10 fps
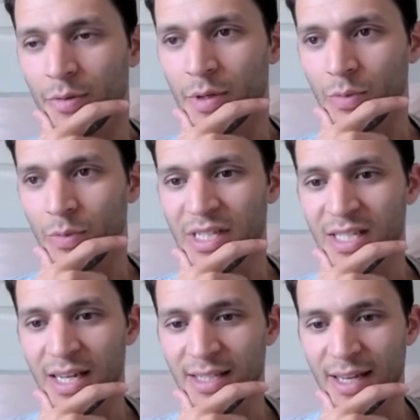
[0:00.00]
what really
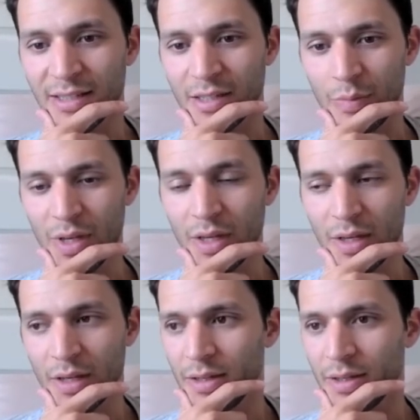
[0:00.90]
stands out to
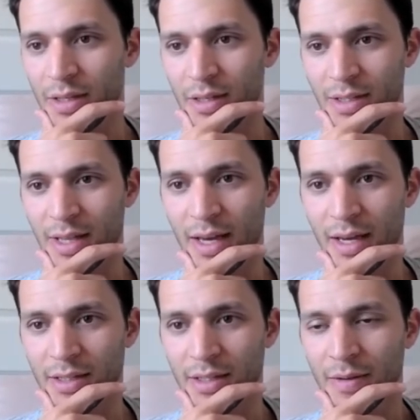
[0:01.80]
me is
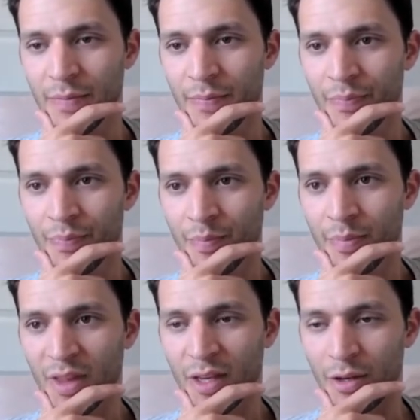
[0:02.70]
that,
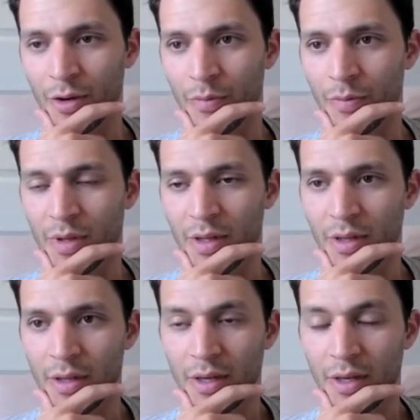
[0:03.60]
you know,
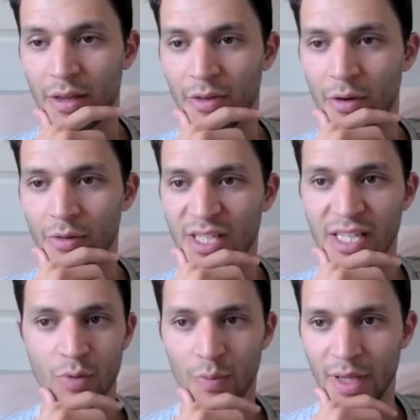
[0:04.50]
and those
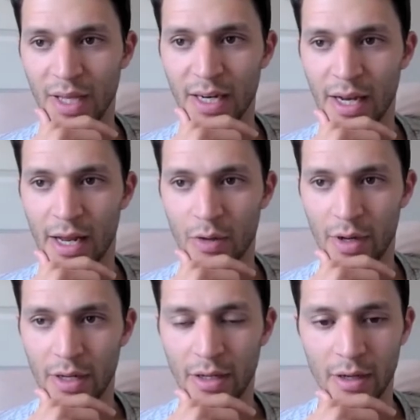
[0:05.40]
seeds were planted, I know at
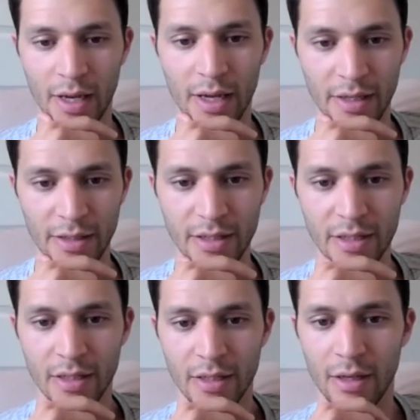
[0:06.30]
a young age
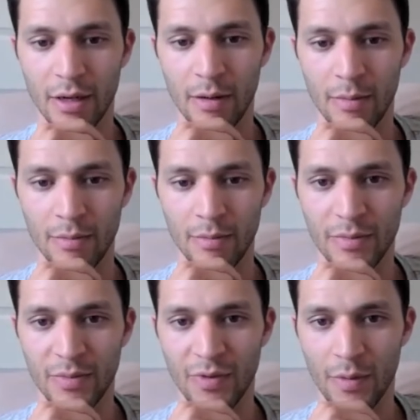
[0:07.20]
um,
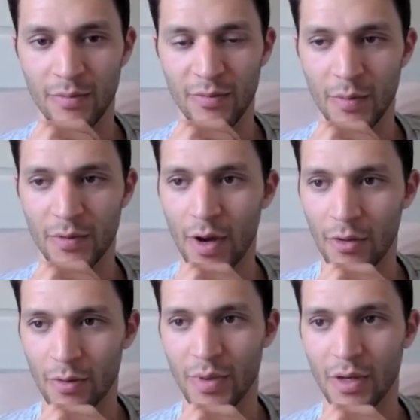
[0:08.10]
from, from your
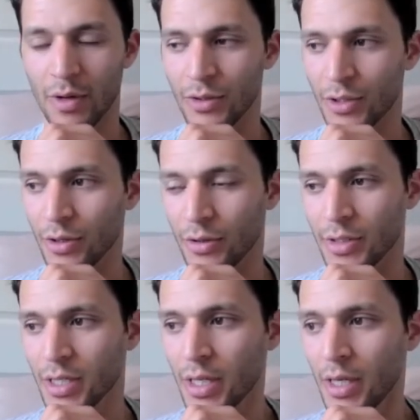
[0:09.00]
father and being around
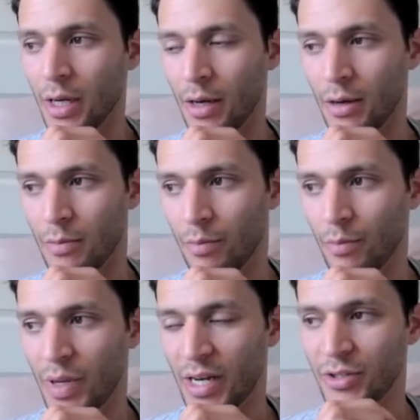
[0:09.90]
church. Um,
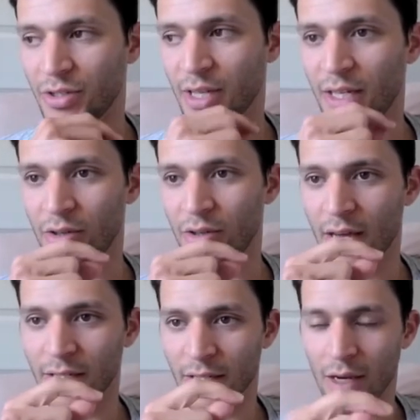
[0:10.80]
but as you said, you
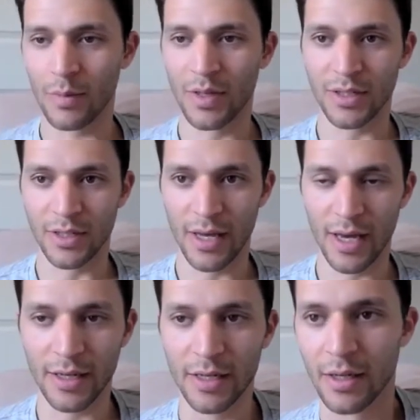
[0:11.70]
had to come into
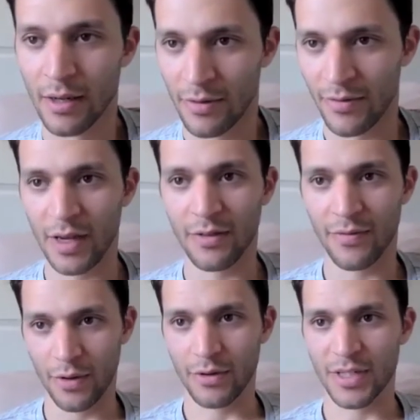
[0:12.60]
that faith
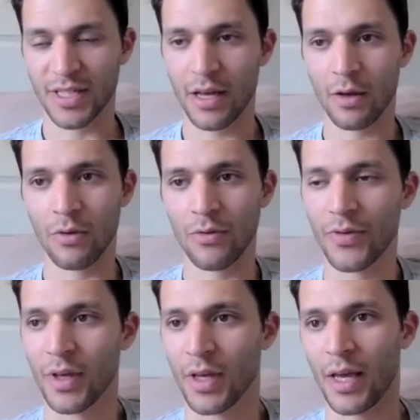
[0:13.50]
for yourself.
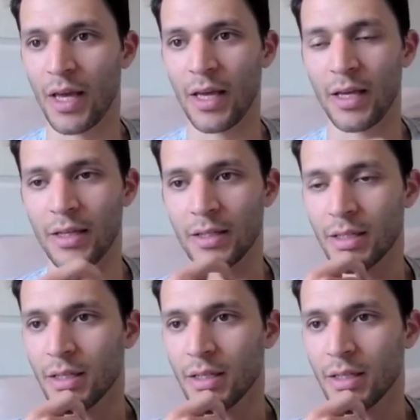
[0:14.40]
And,